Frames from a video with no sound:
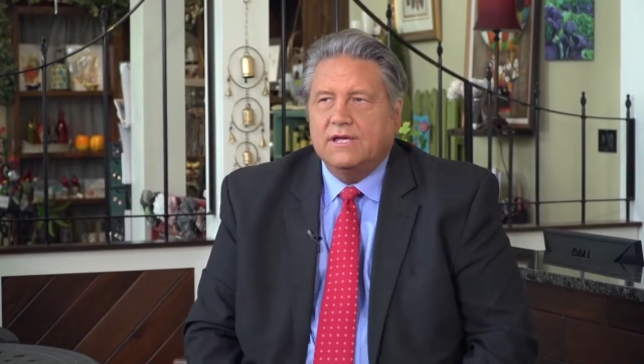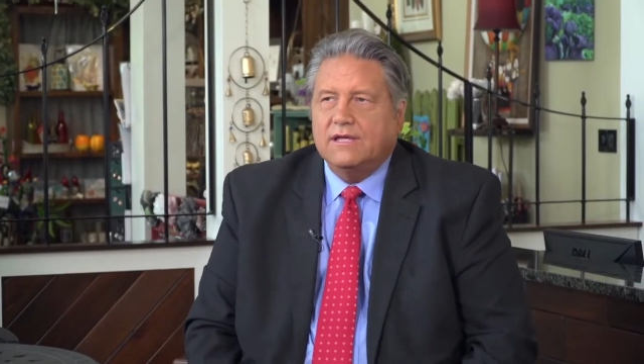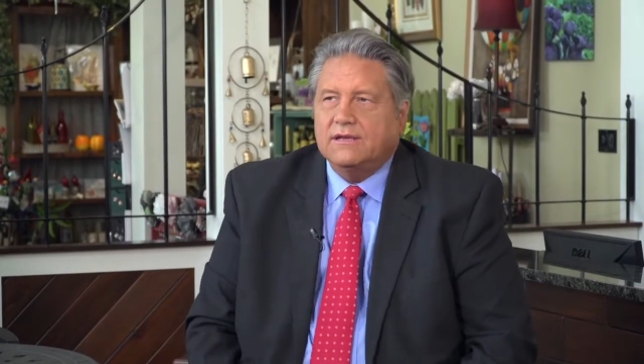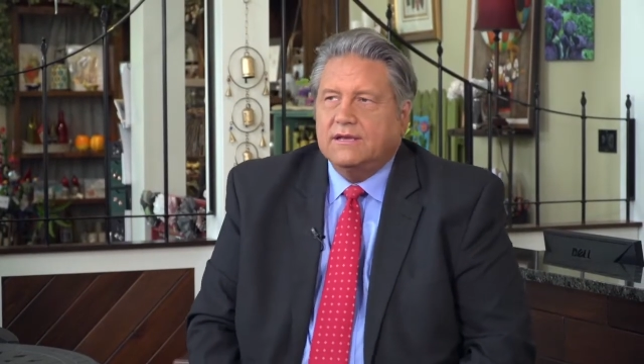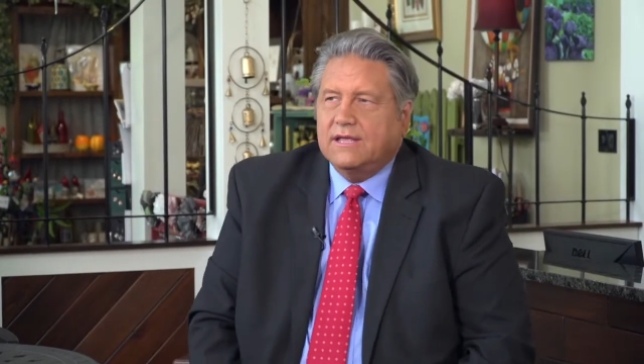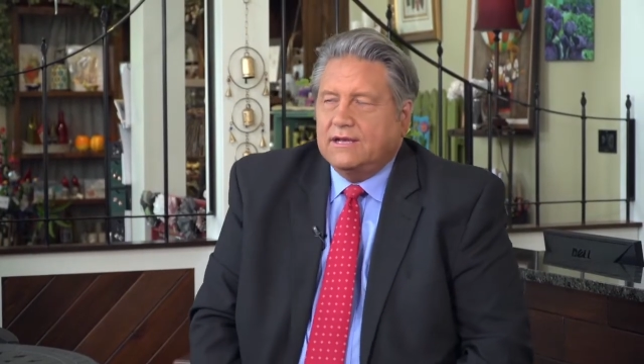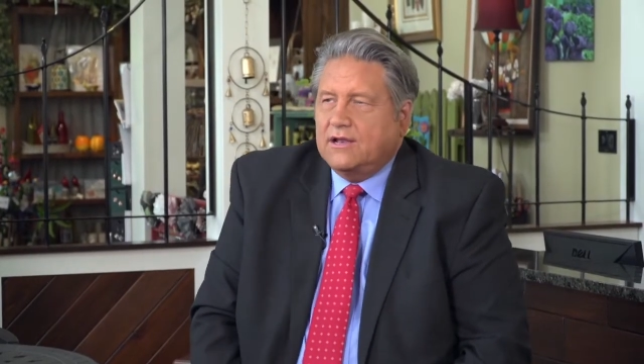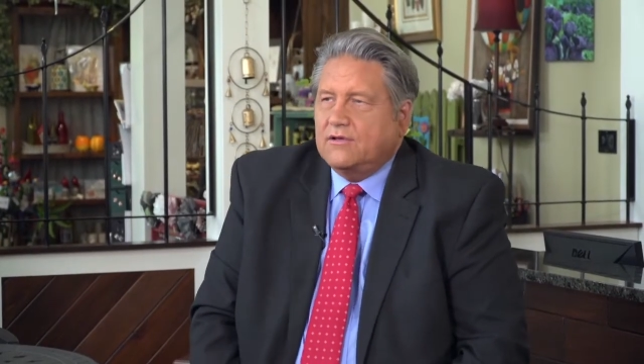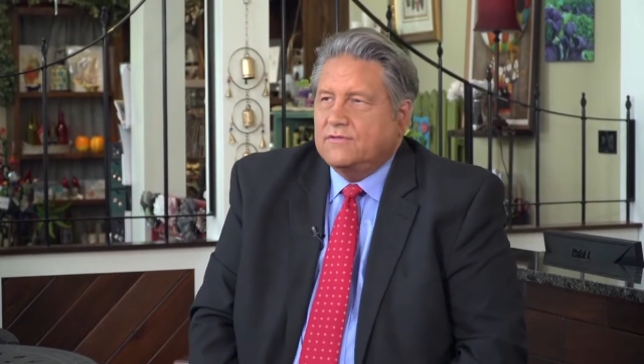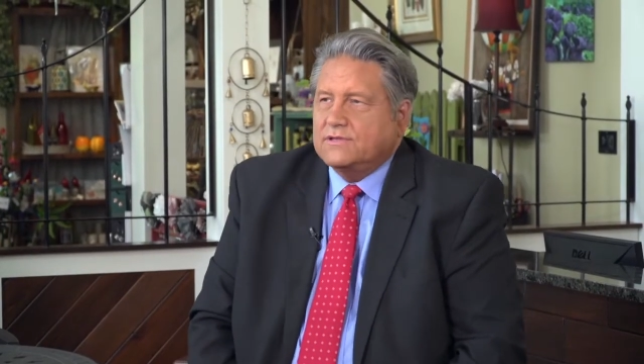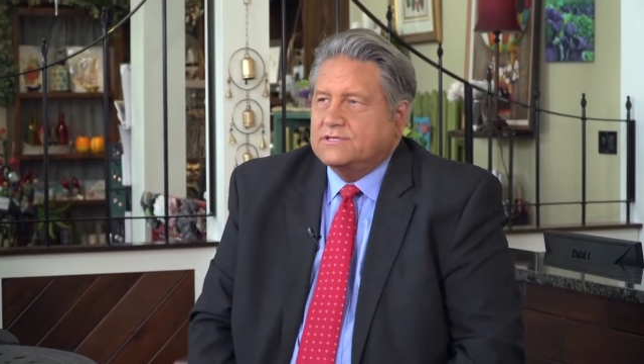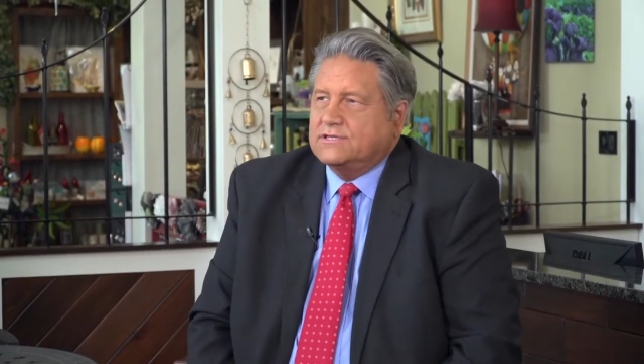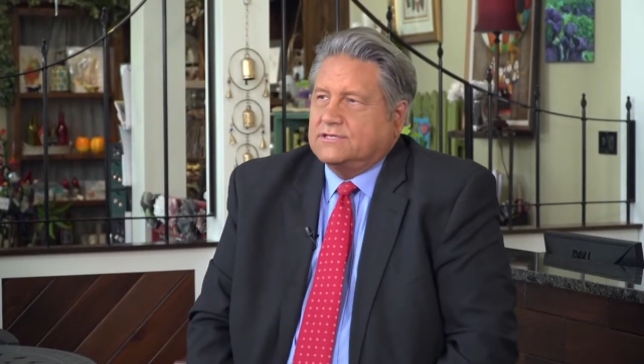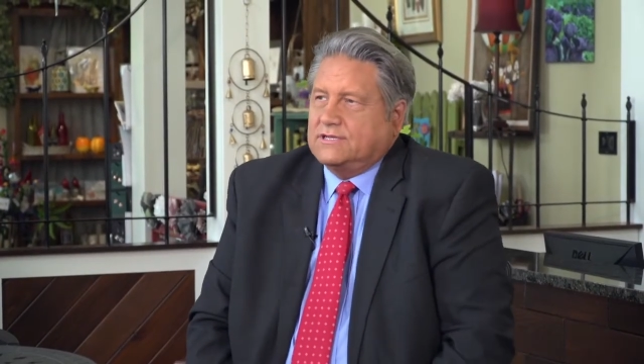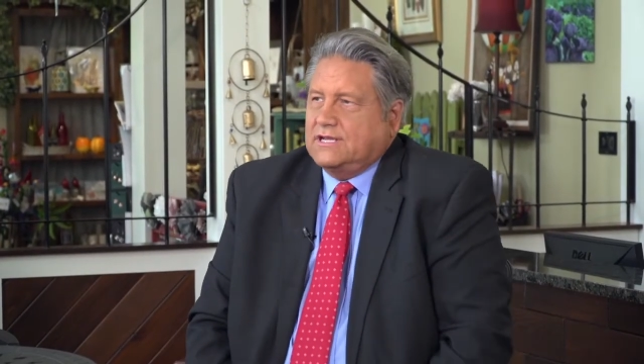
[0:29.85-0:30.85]
and I know
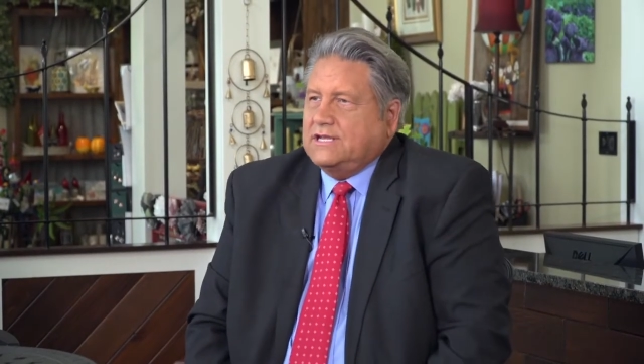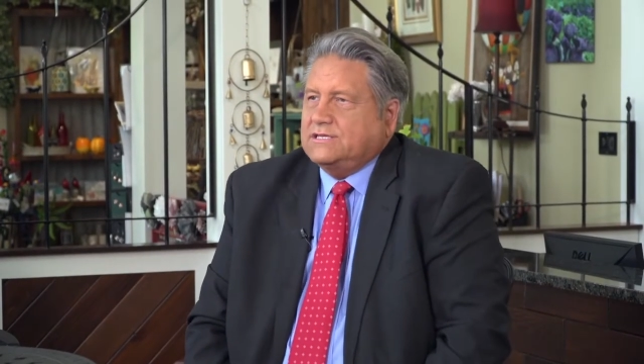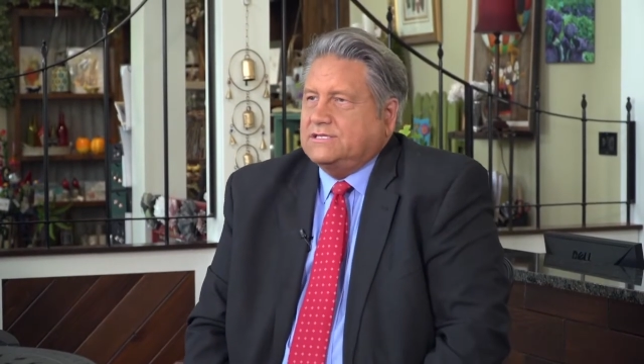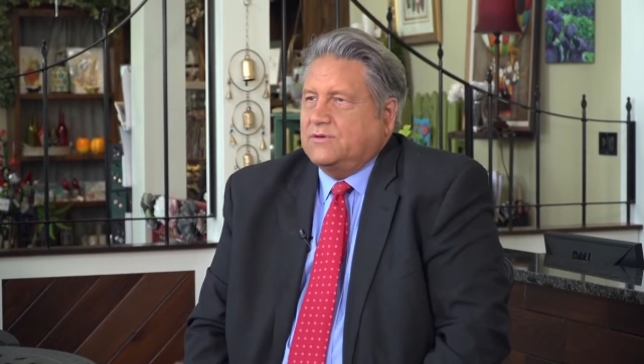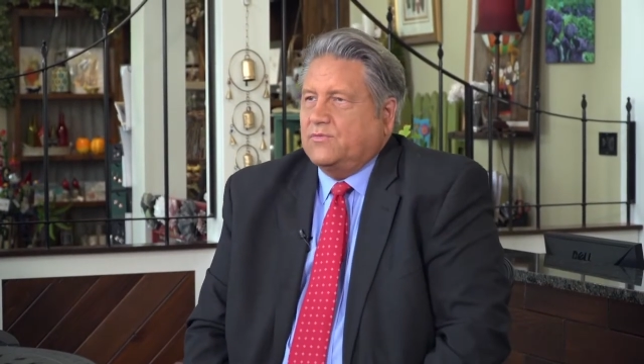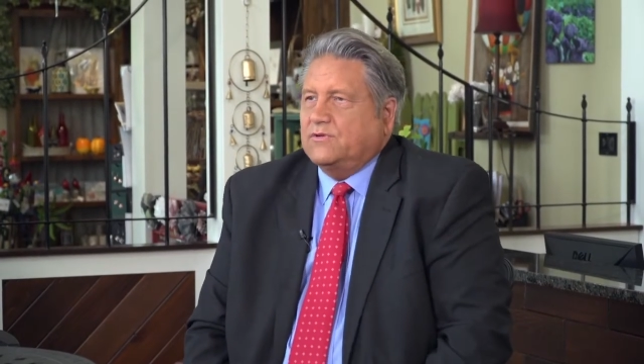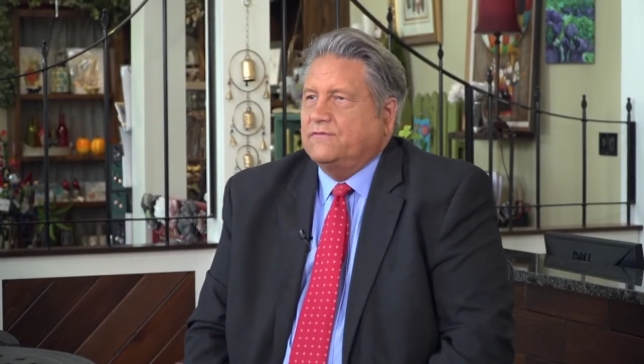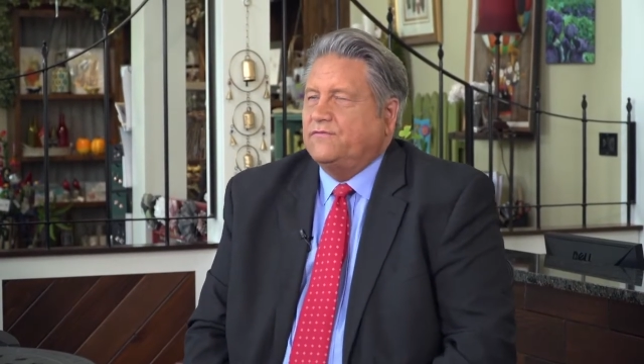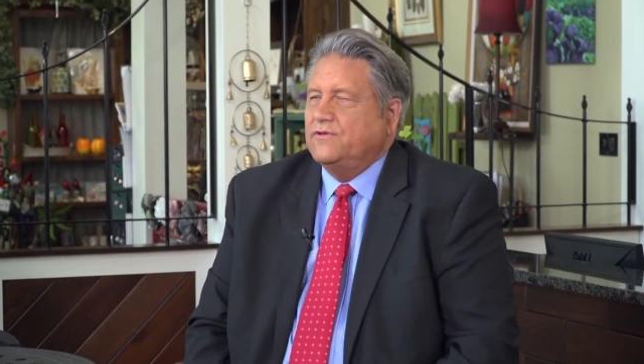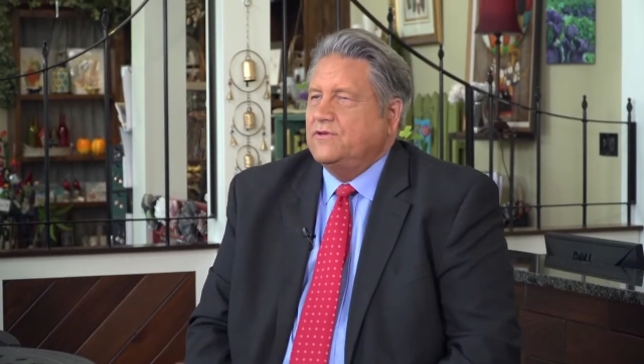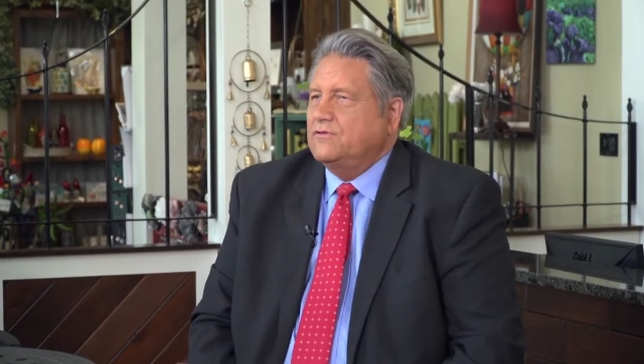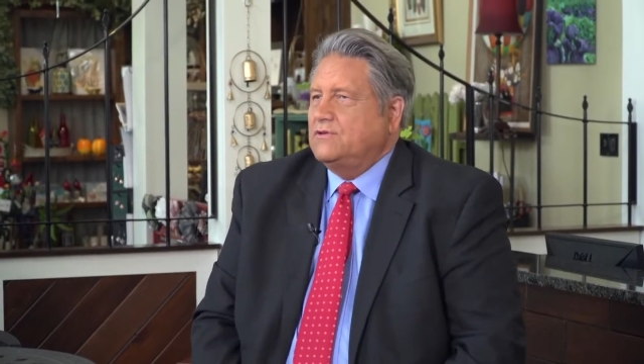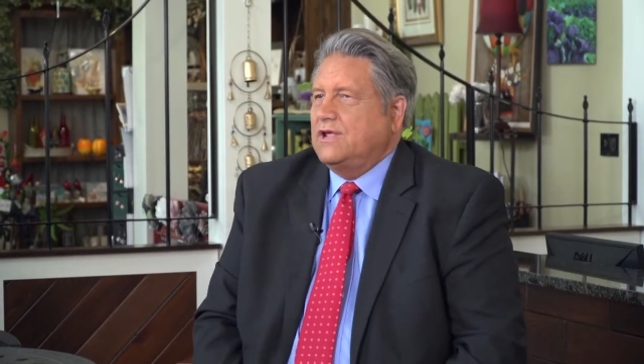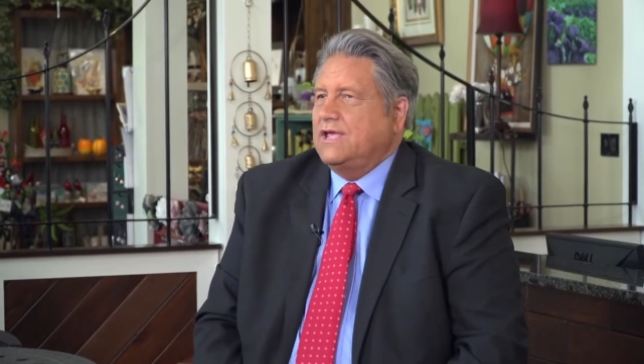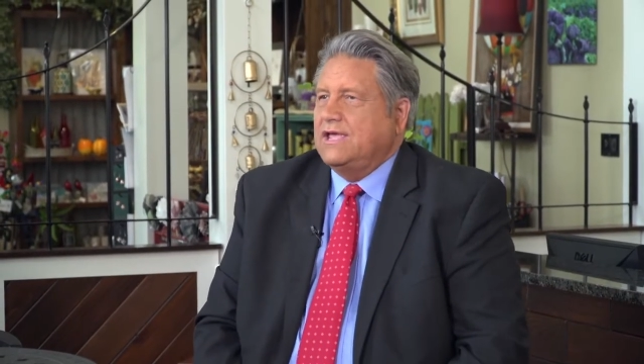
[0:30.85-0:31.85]
this is an easy one for
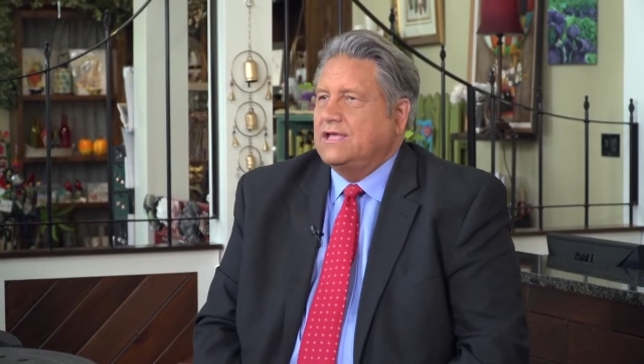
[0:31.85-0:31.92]
you to